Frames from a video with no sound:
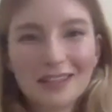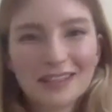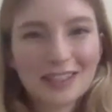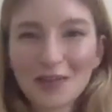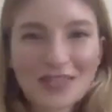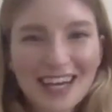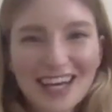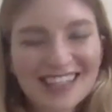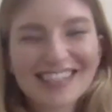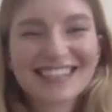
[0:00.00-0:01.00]
don't touch,
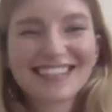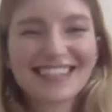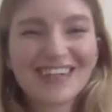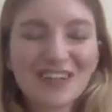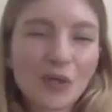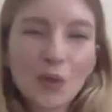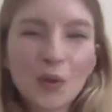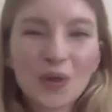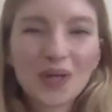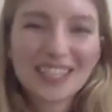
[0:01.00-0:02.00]

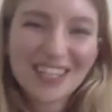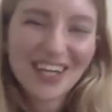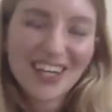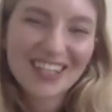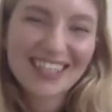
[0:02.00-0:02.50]
or you know,